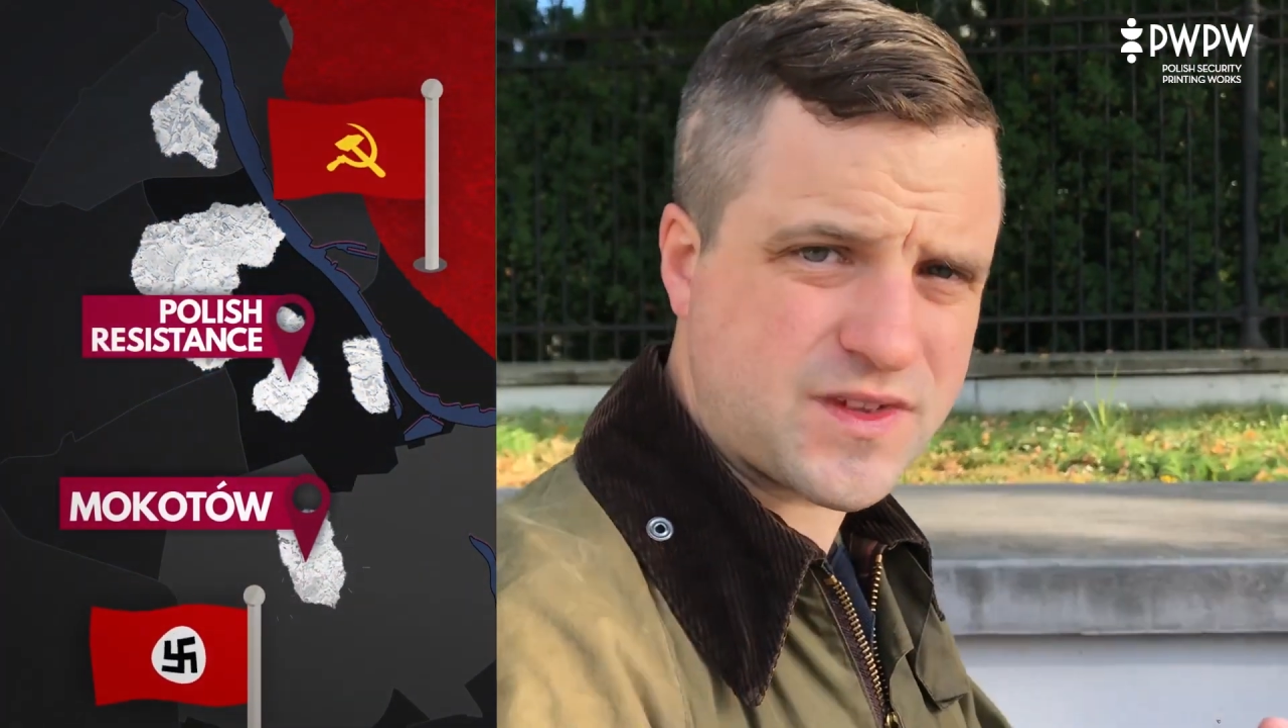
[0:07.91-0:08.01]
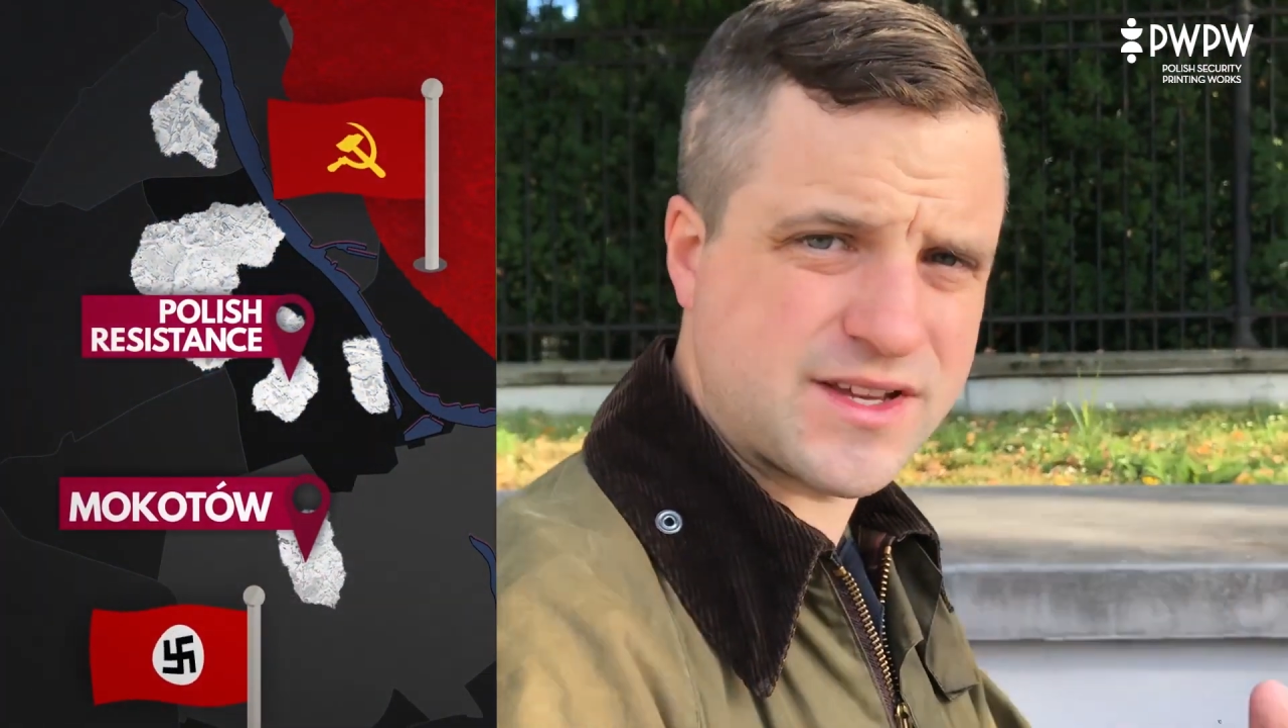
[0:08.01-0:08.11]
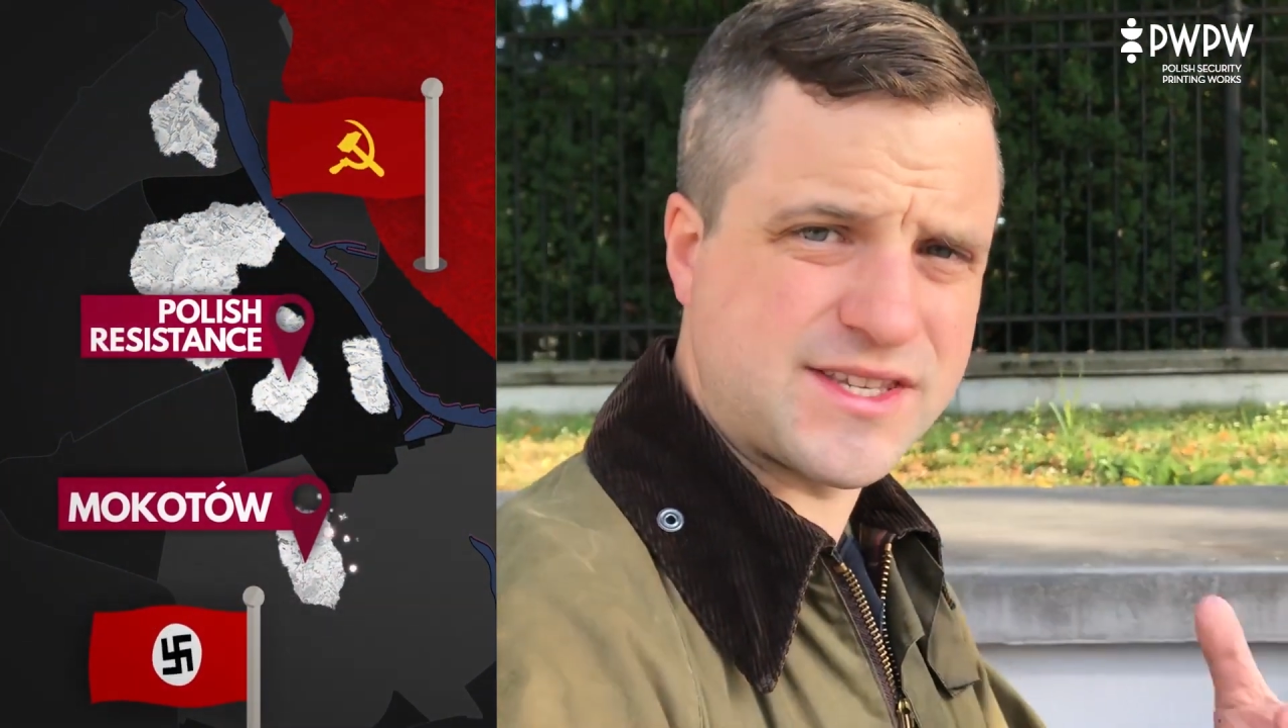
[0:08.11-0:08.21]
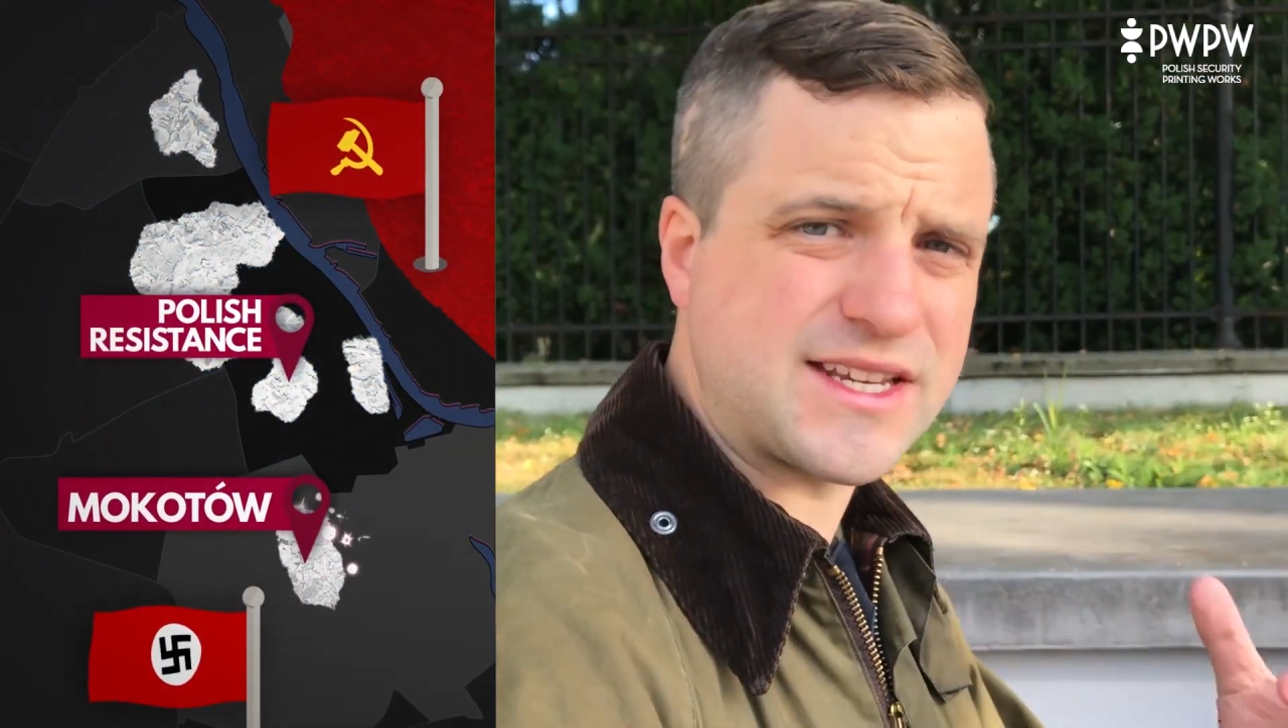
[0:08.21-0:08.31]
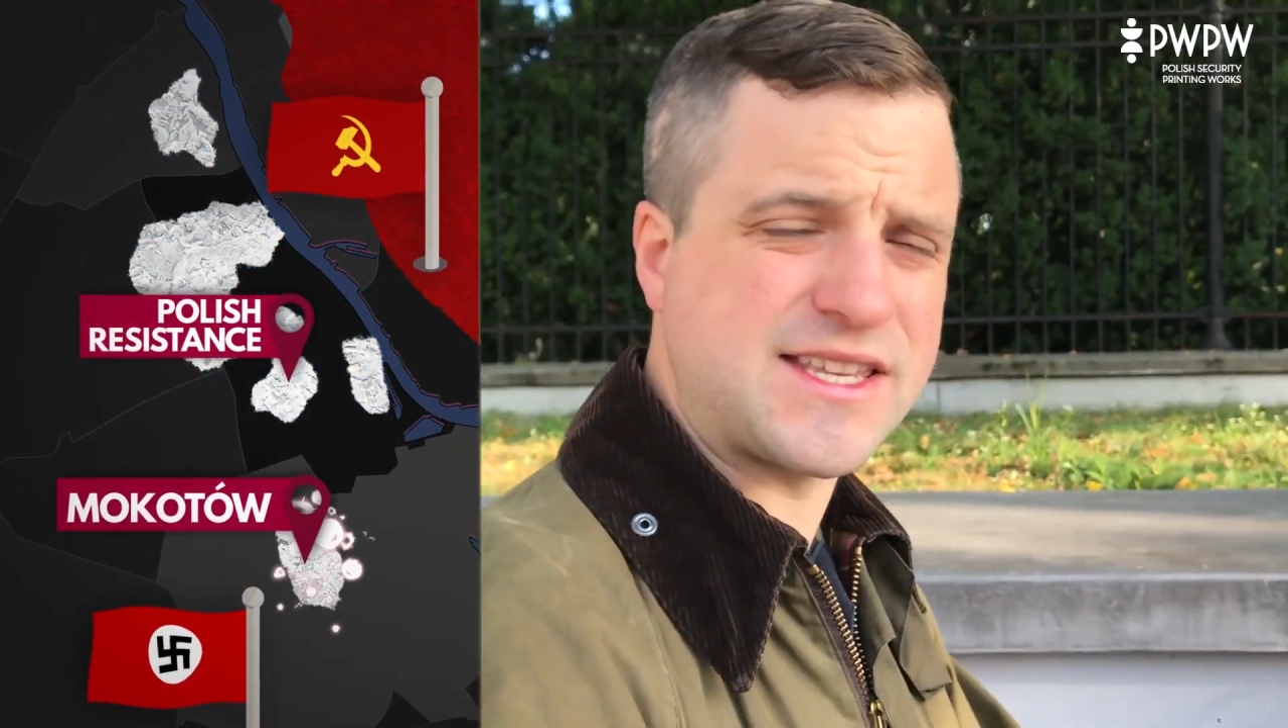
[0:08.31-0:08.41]

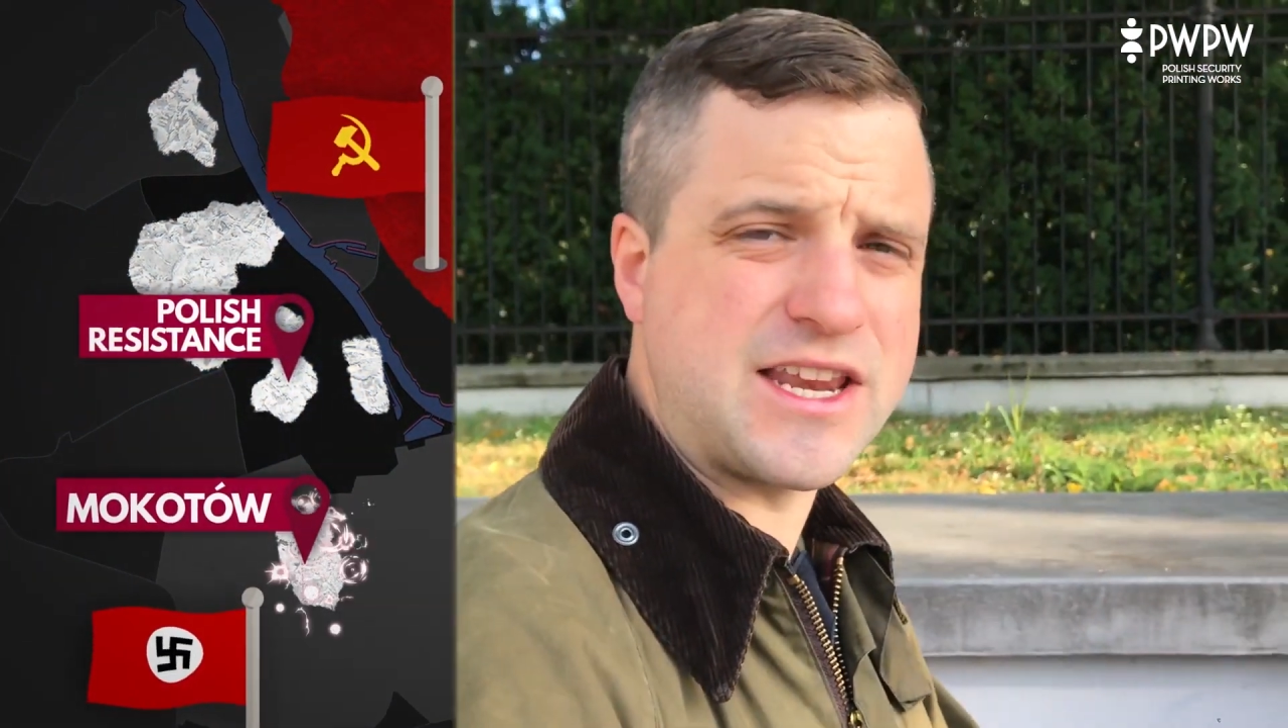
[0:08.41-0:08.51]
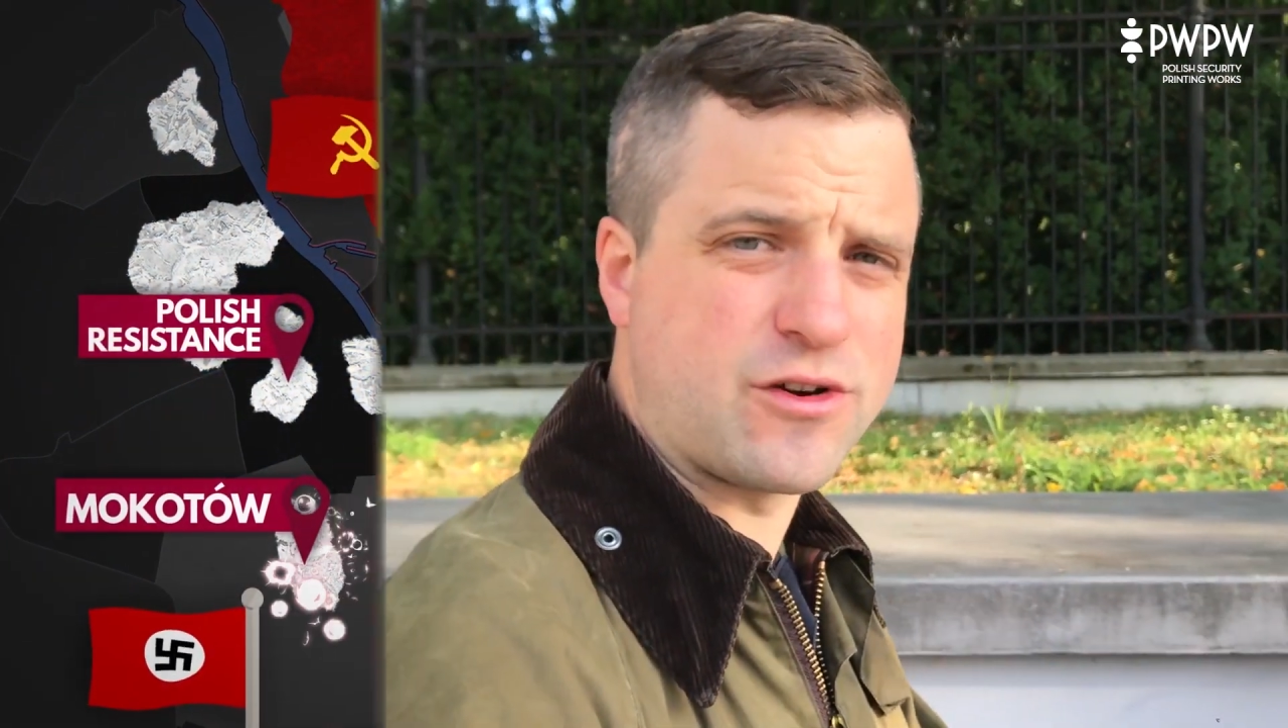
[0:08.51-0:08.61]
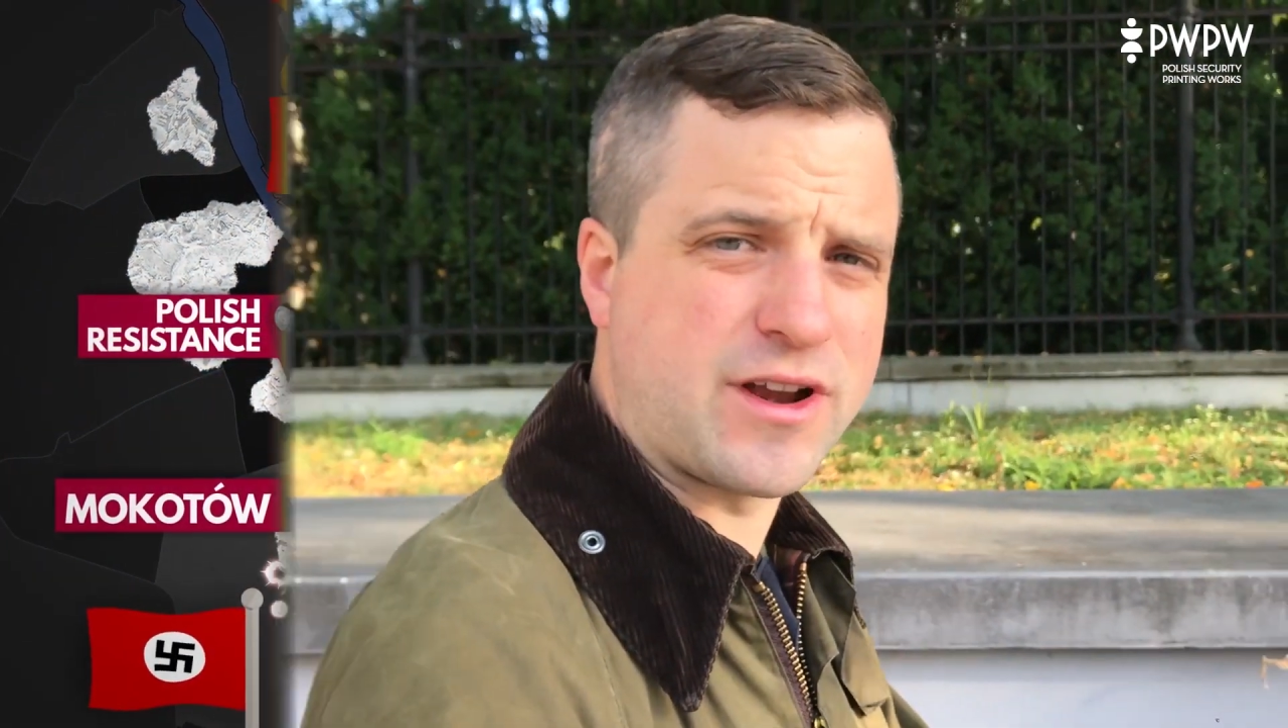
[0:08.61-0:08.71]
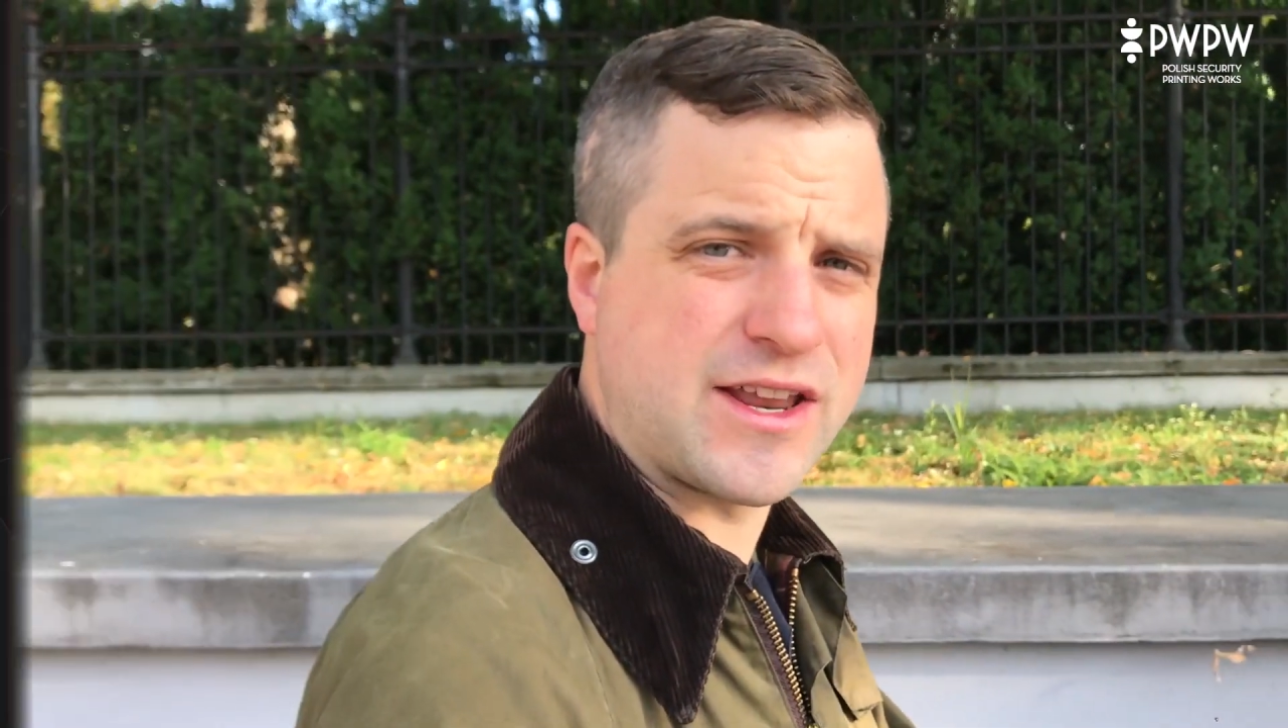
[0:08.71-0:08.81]
16-year-old